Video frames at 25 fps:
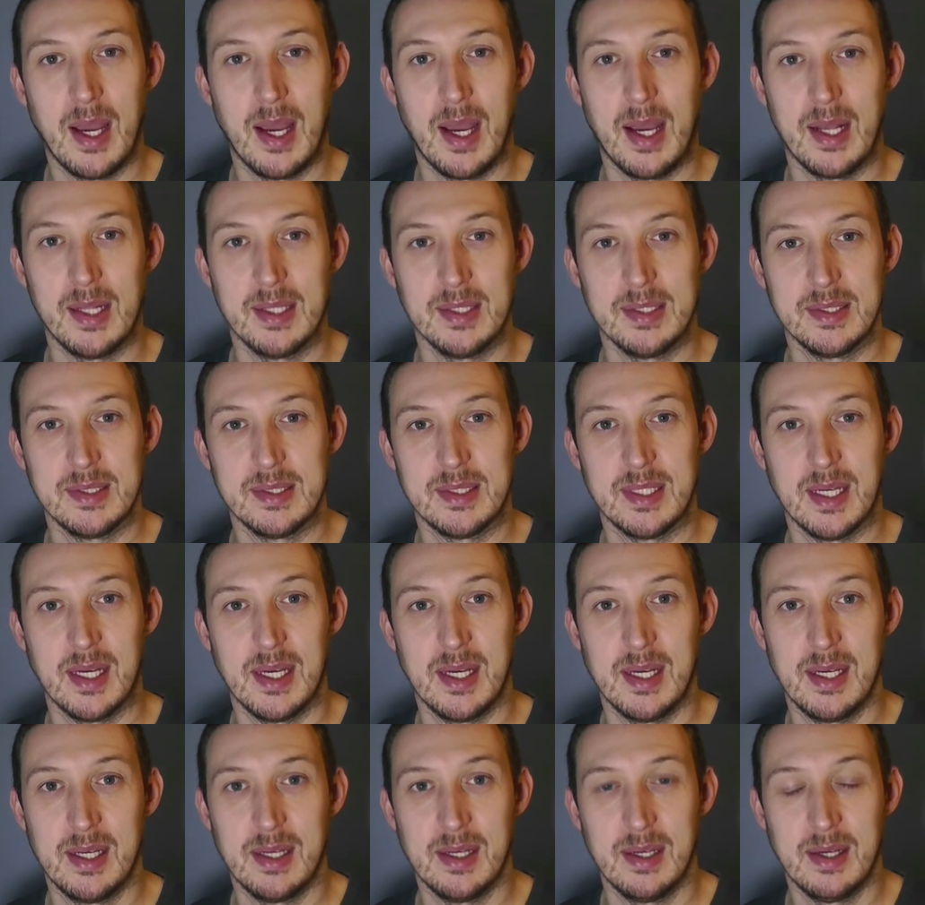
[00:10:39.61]
and
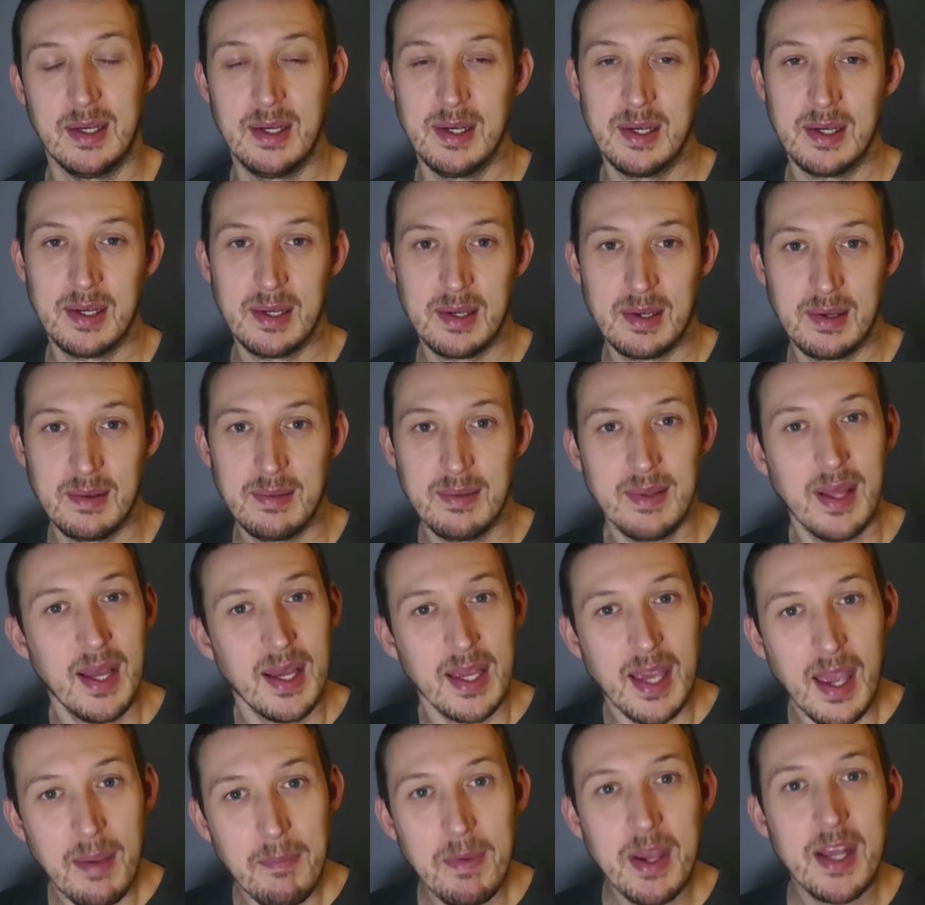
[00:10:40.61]

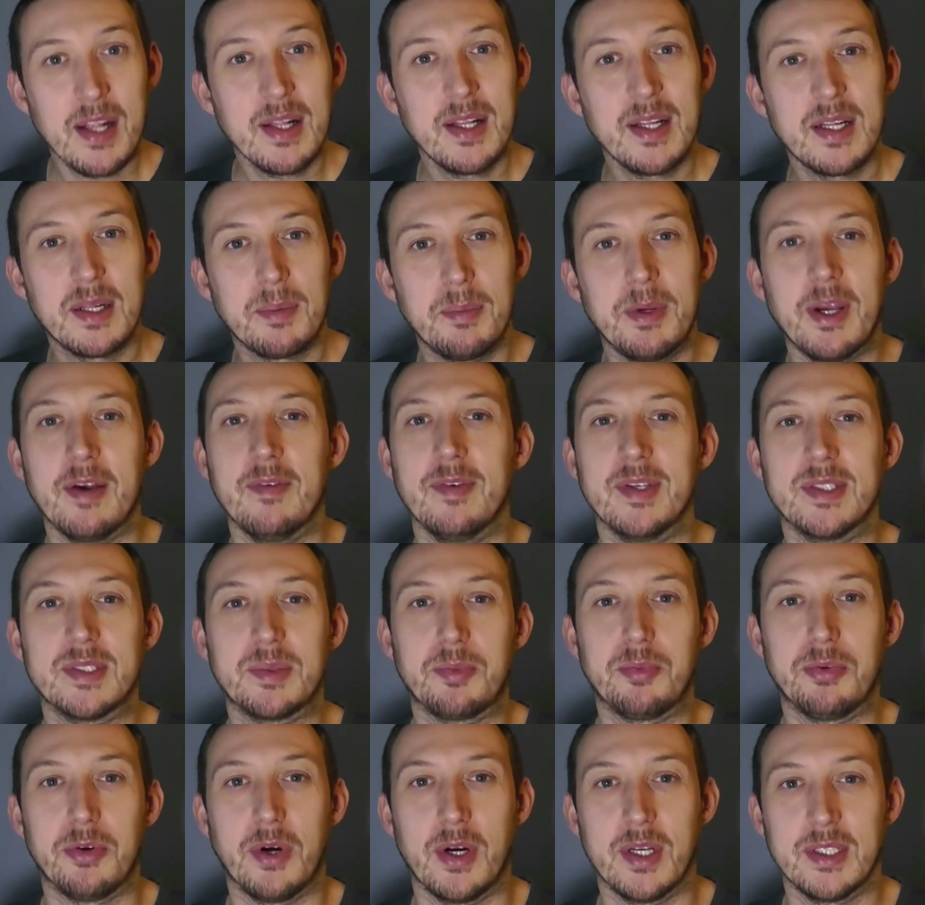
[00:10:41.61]
that gave me a little bit of a
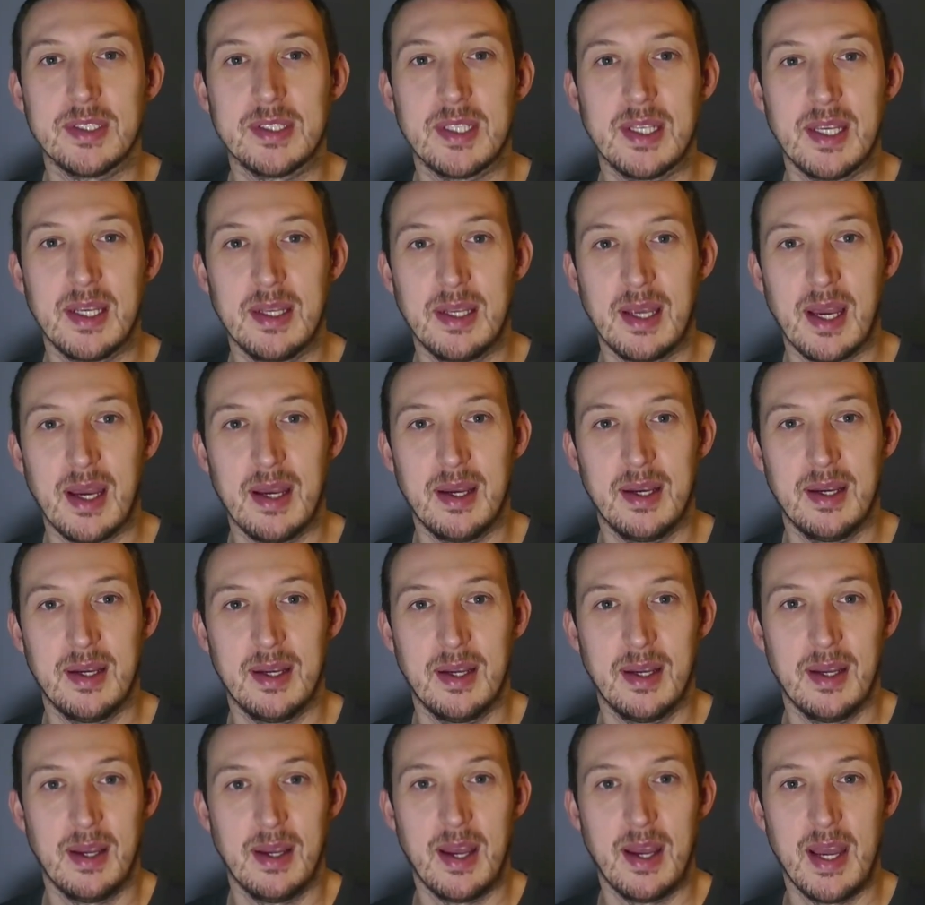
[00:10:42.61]
surprise. The
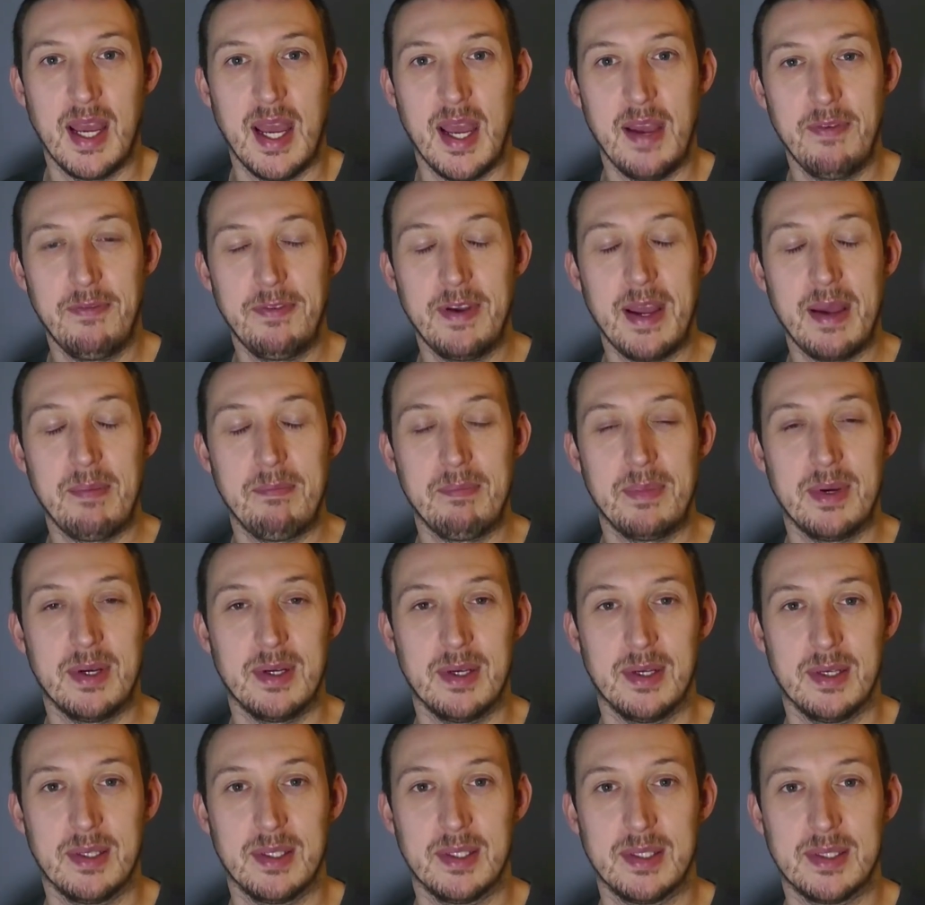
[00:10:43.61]
FM
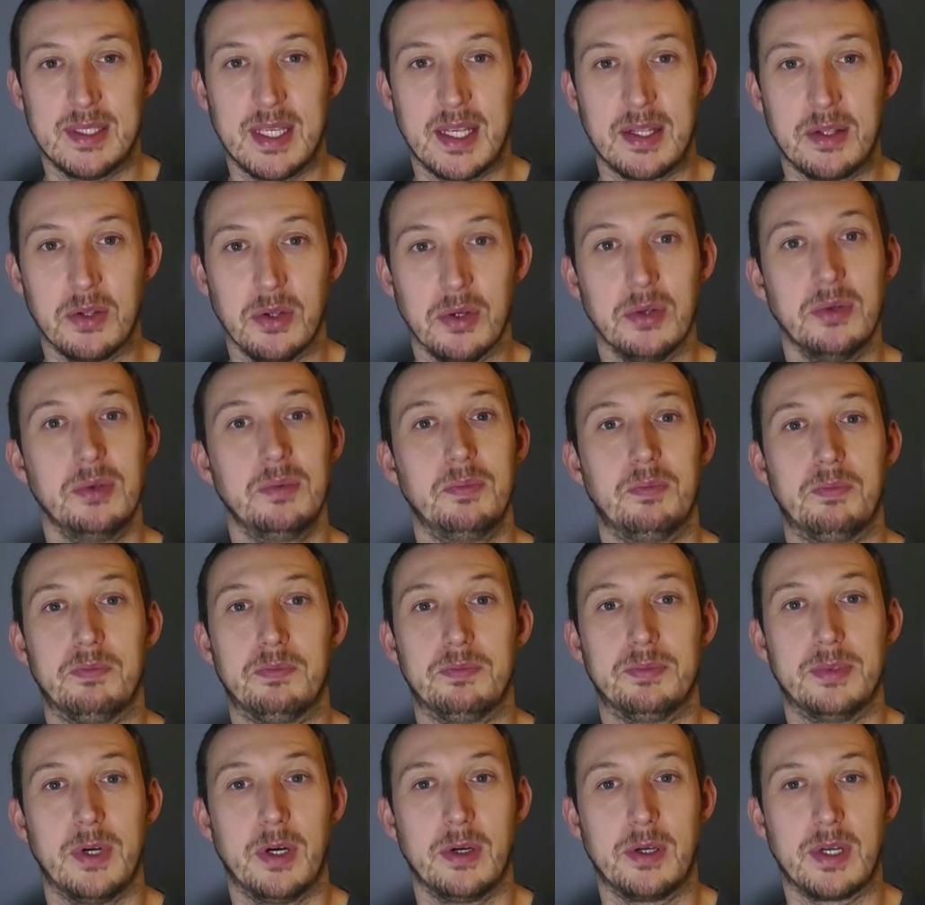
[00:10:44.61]
signal
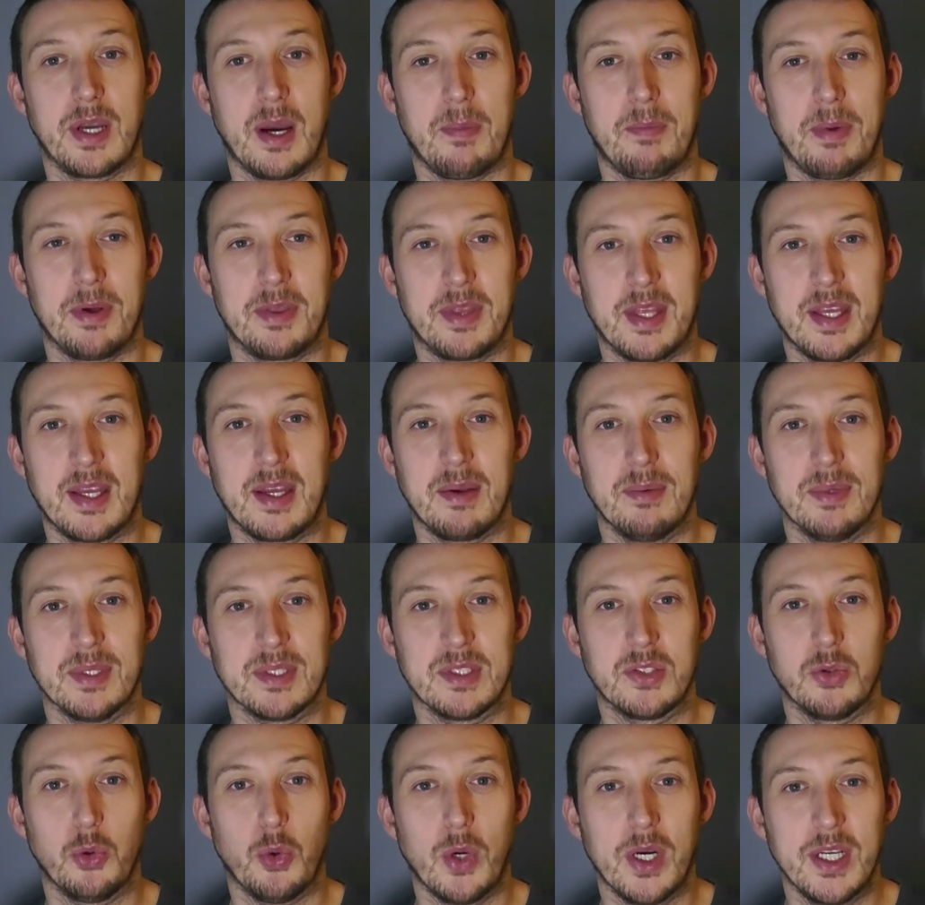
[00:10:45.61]
broke up, I think it
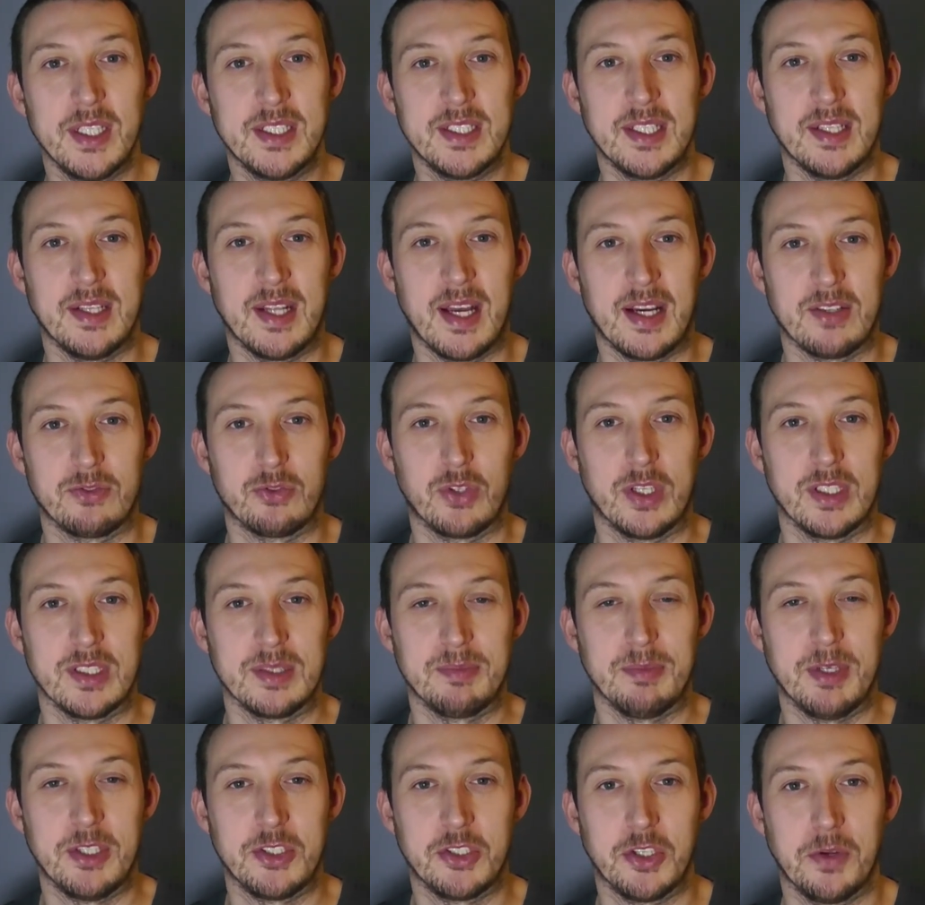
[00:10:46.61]
was twice in that
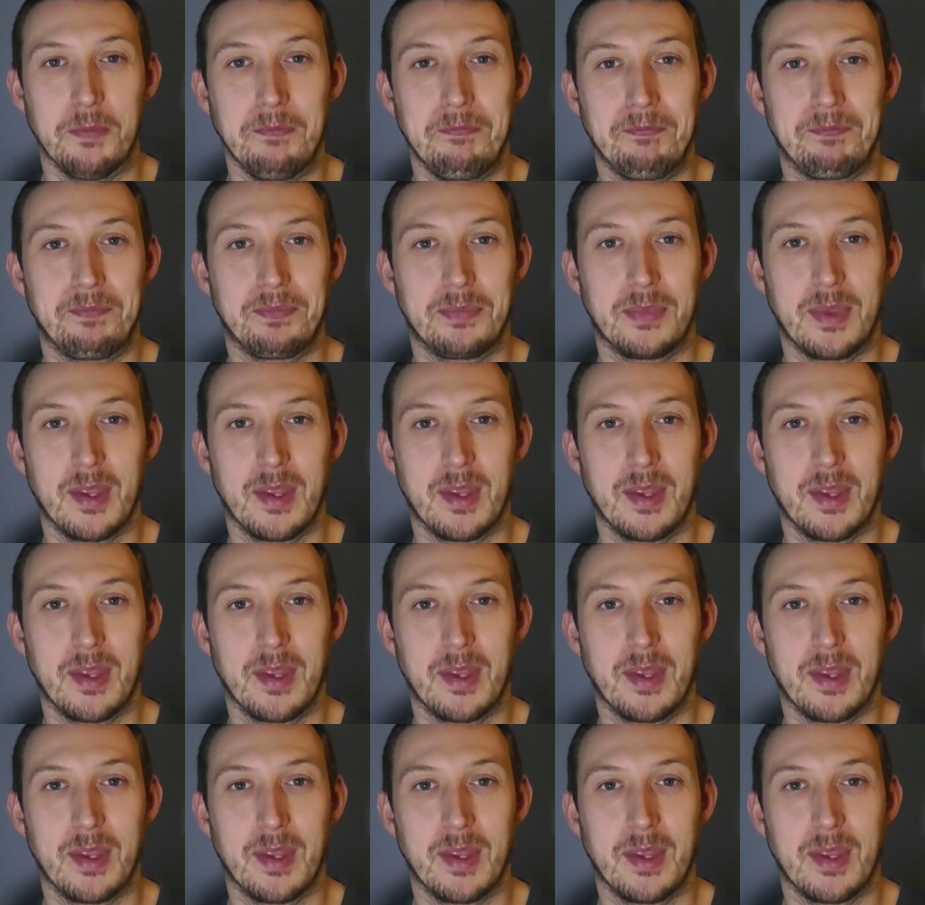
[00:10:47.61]
transmission,